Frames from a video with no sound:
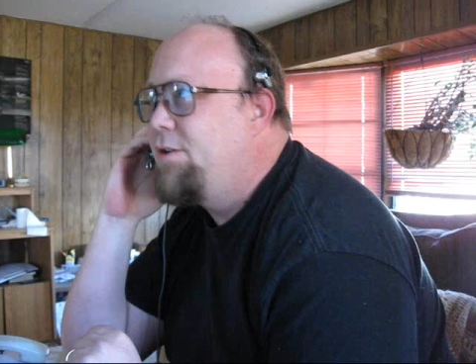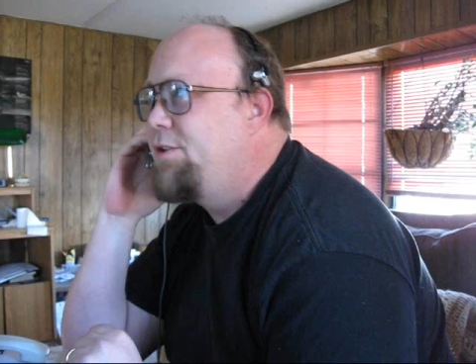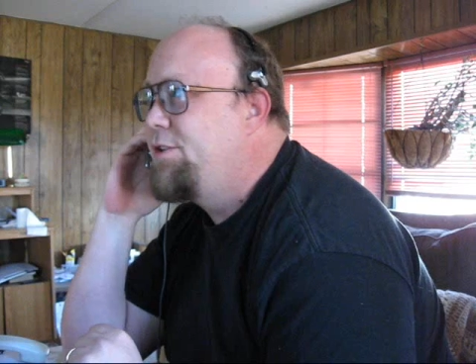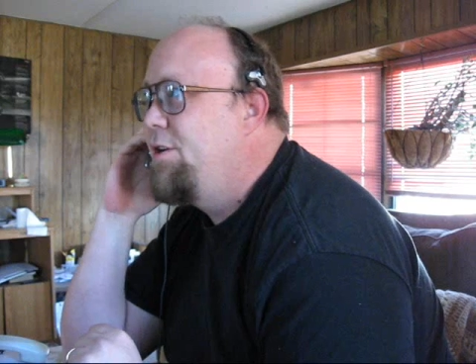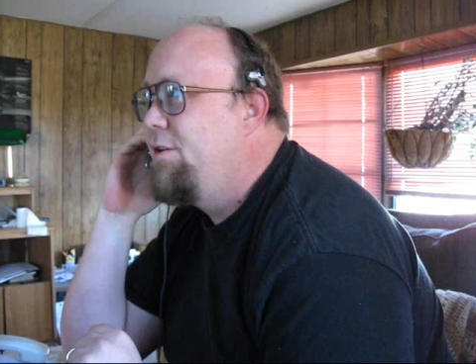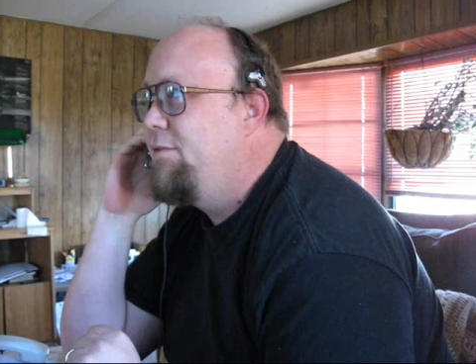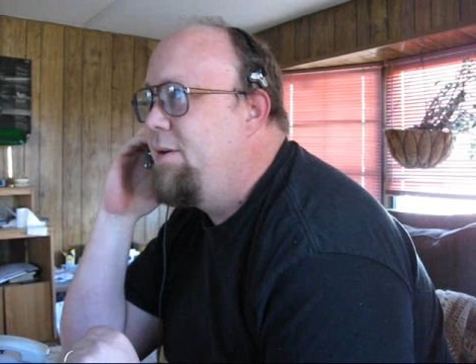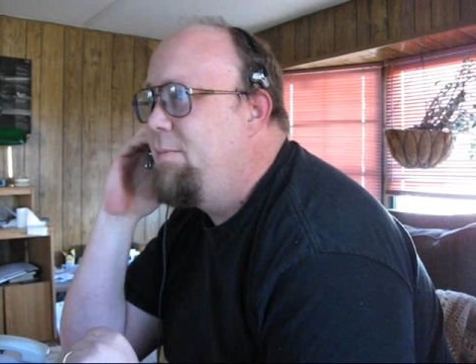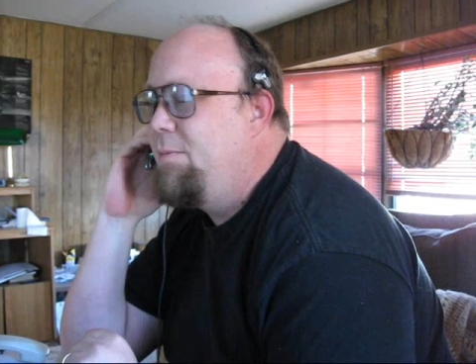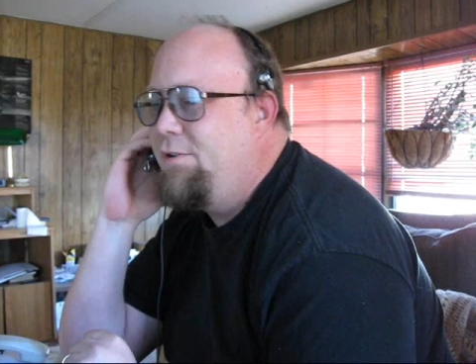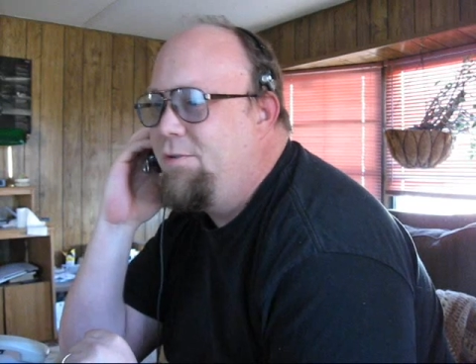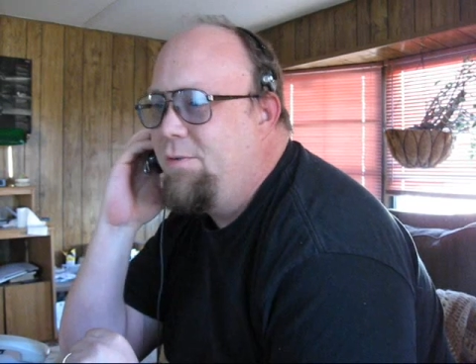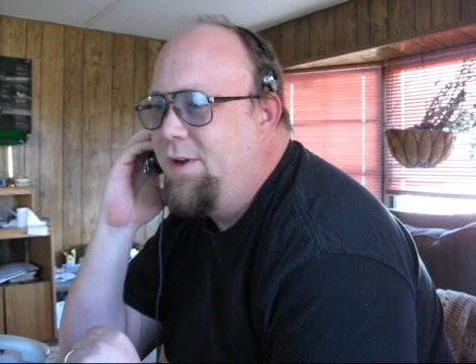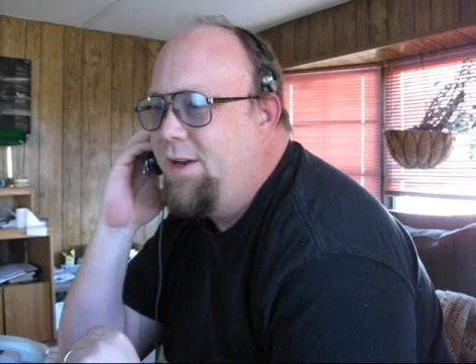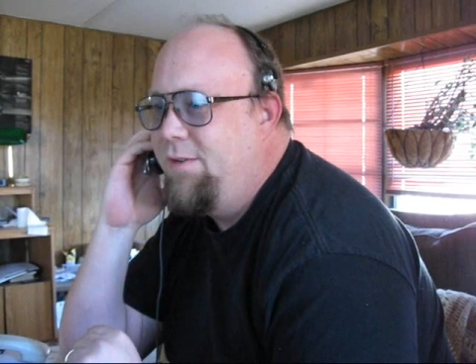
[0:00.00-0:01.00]
and it
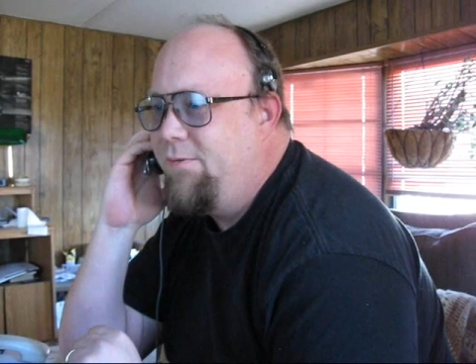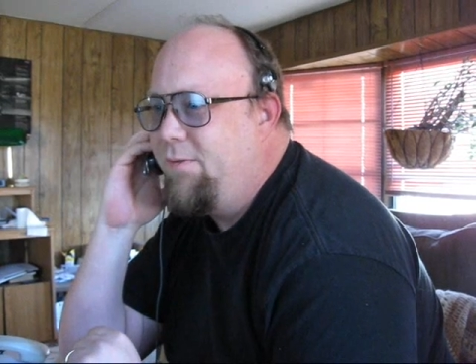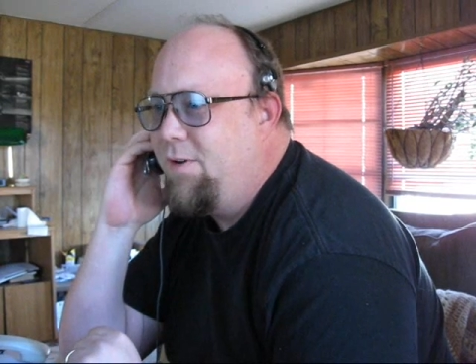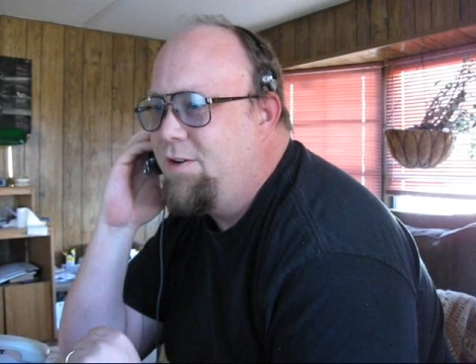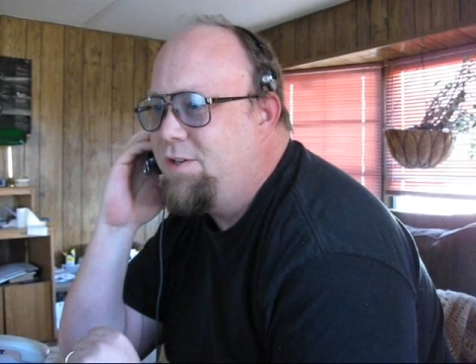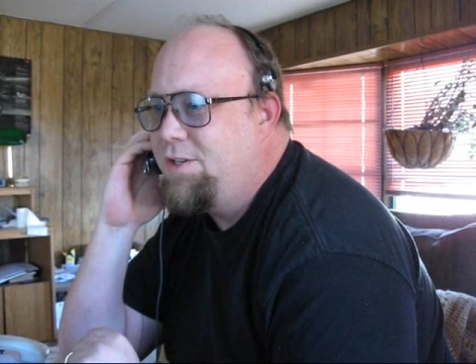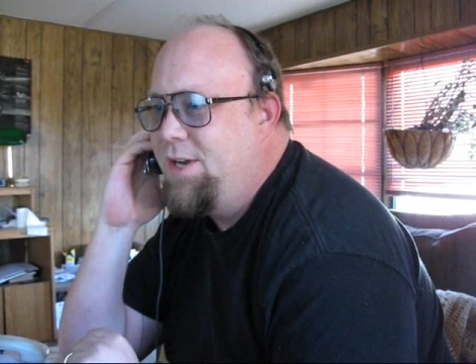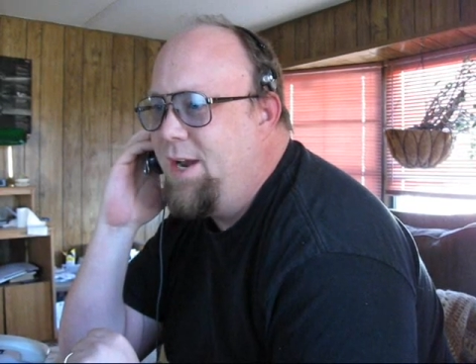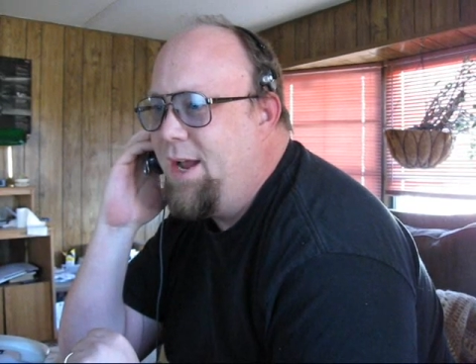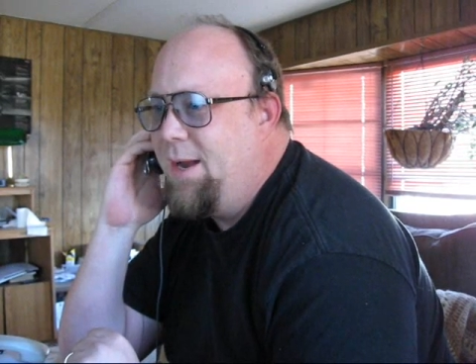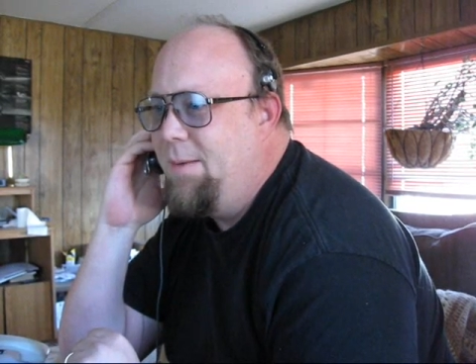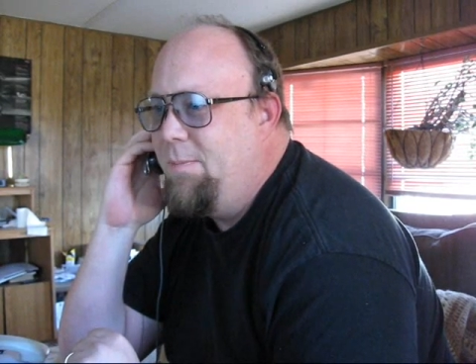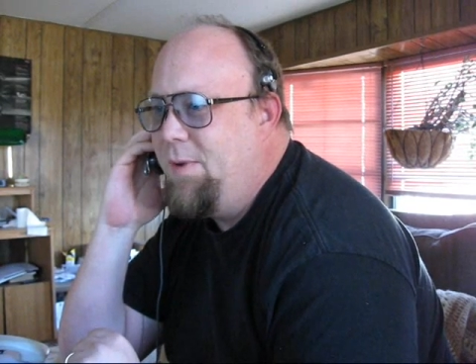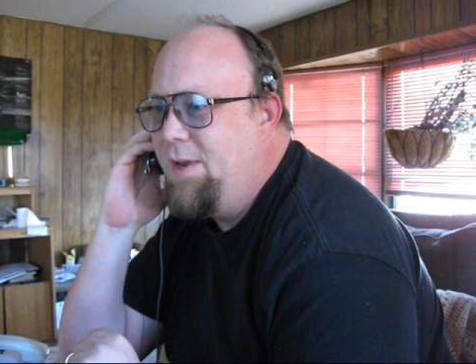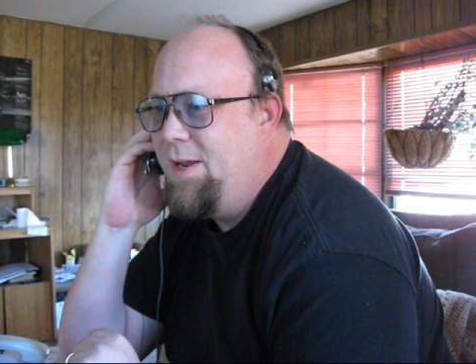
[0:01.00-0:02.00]
airs November
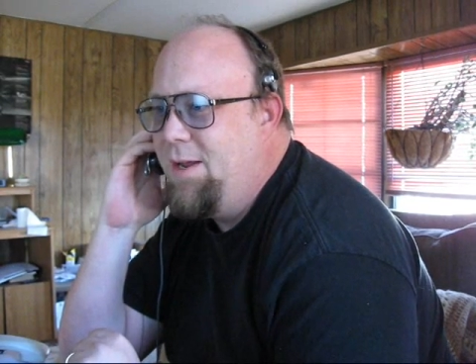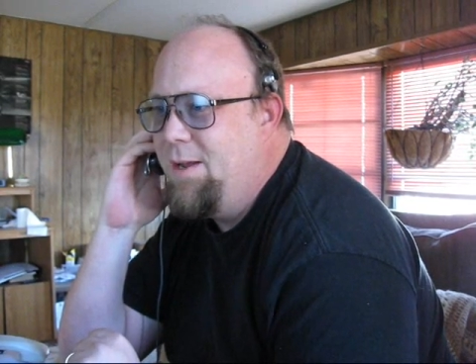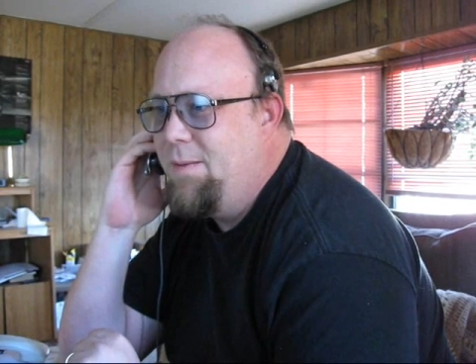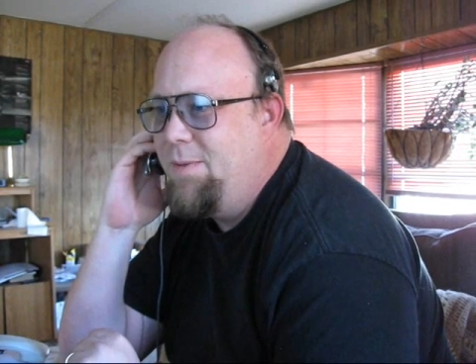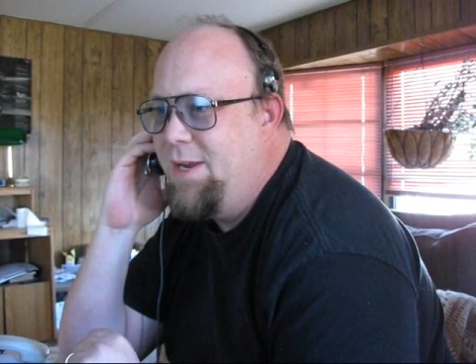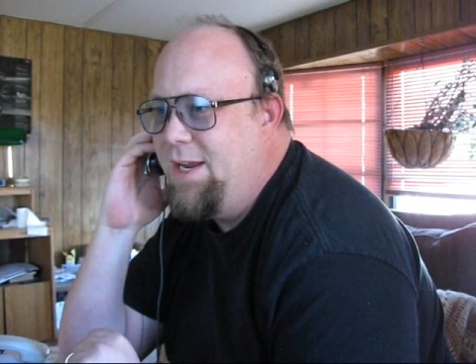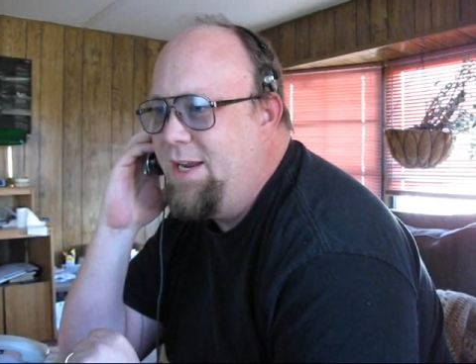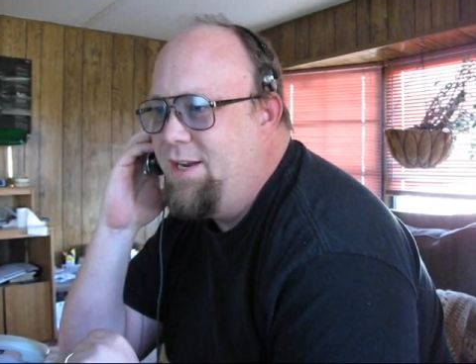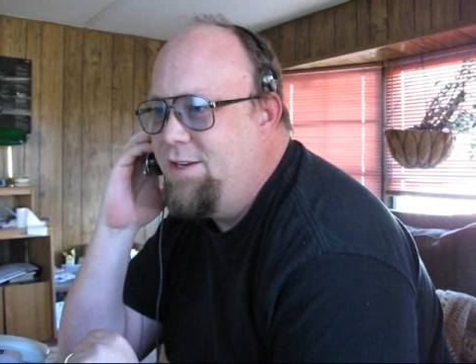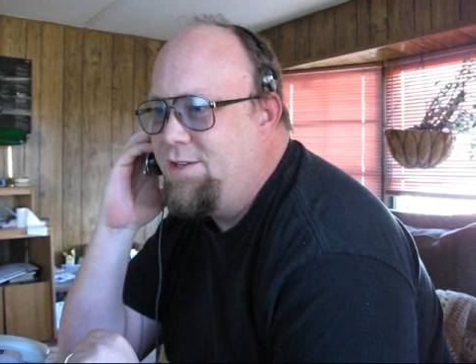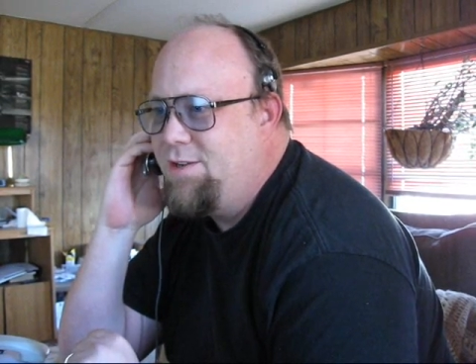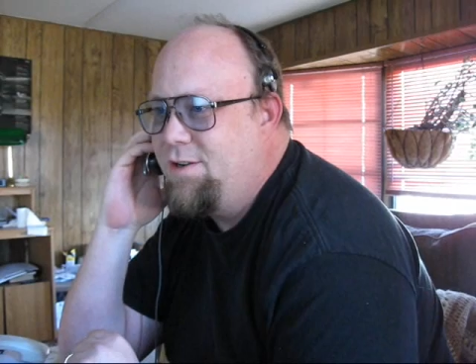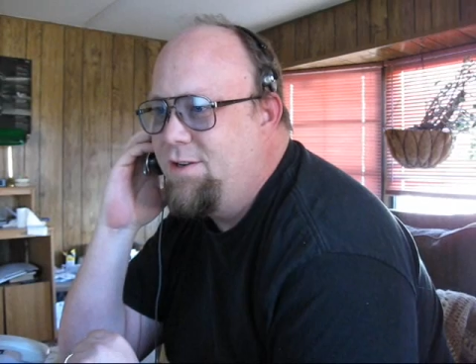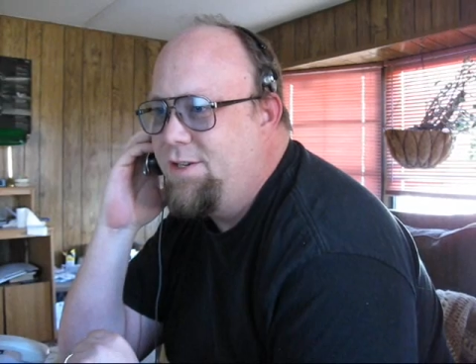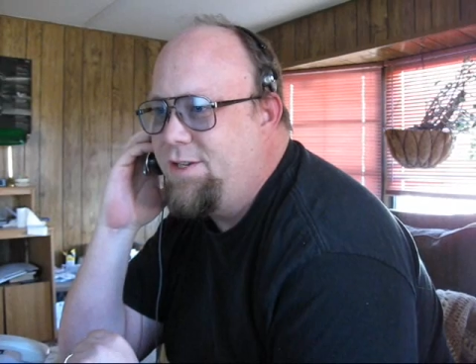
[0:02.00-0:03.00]
21st, 9 p.m.